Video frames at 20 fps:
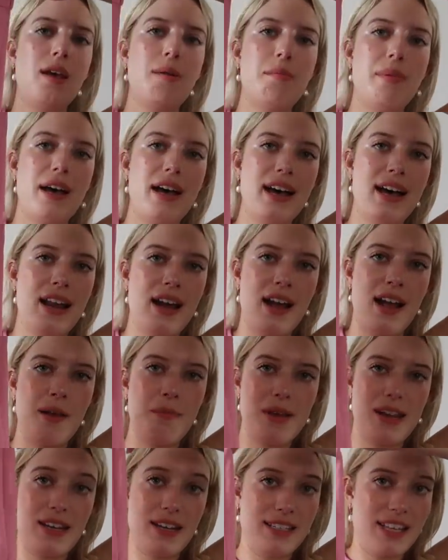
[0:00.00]
but um,
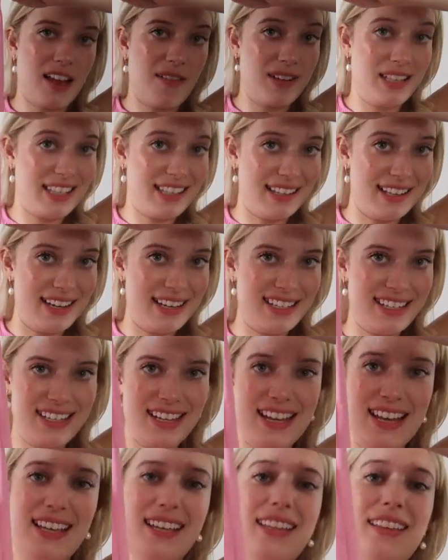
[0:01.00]
it does have a slit
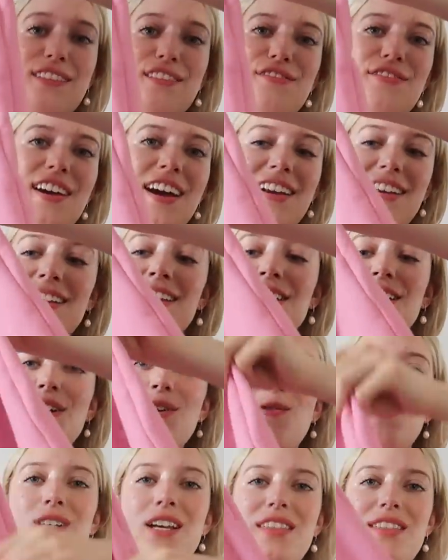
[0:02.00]
in the front,
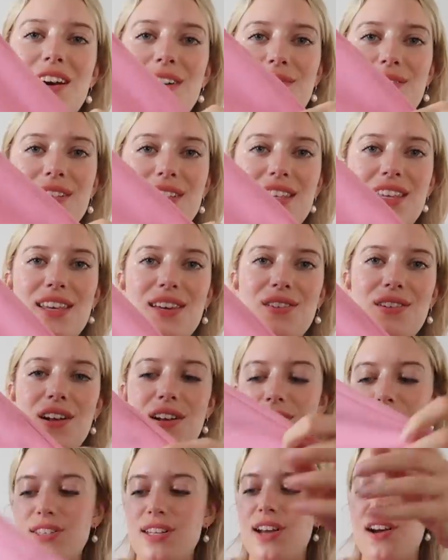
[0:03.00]
which I thought was cute
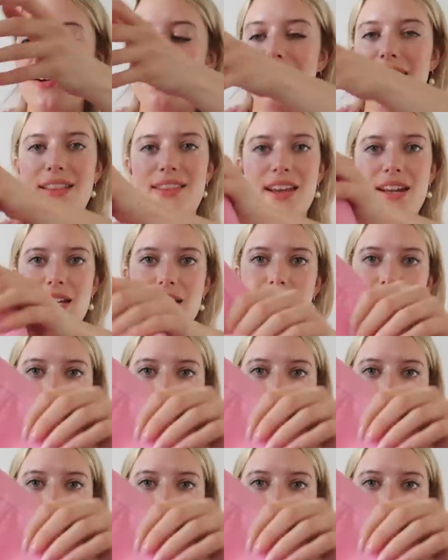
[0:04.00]
also. And then it